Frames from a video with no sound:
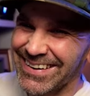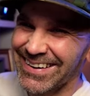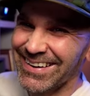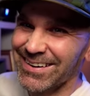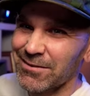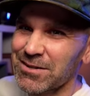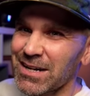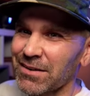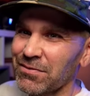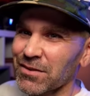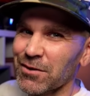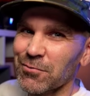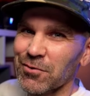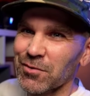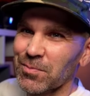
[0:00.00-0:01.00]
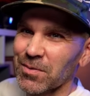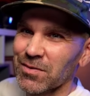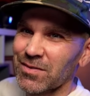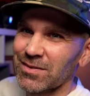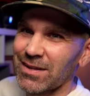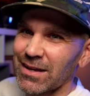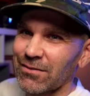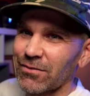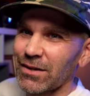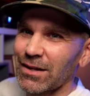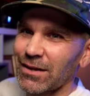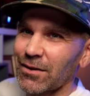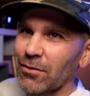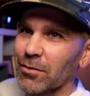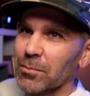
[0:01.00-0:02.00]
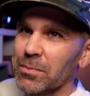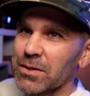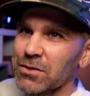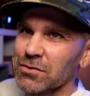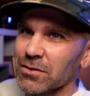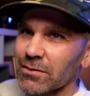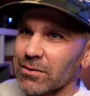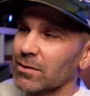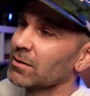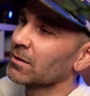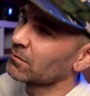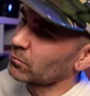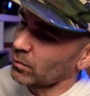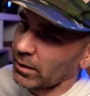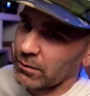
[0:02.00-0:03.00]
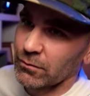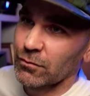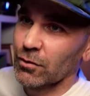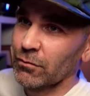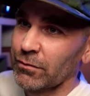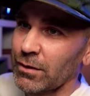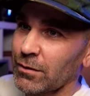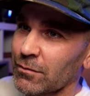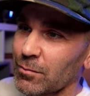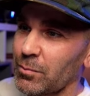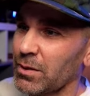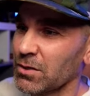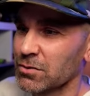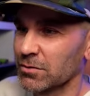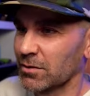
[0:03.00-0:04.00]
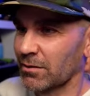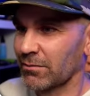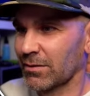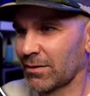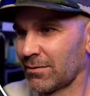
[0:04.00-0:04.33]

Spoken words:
We definitely weren't supposed to take video and pictures of it. That's why there's no videos and pictures of it.